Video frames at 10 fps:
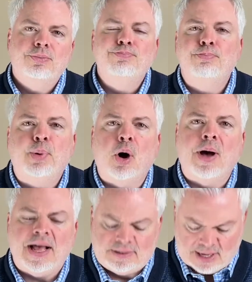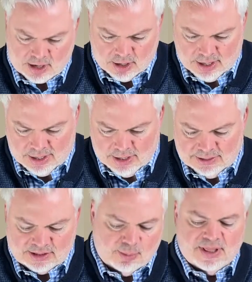Boaz, they're
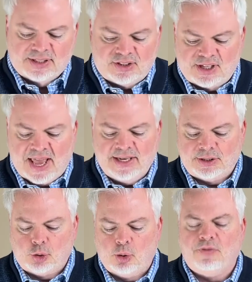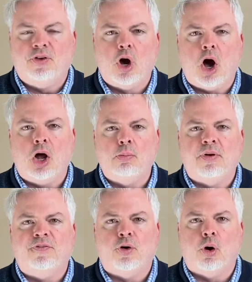some of the saints who have gone
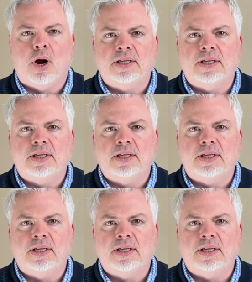before us.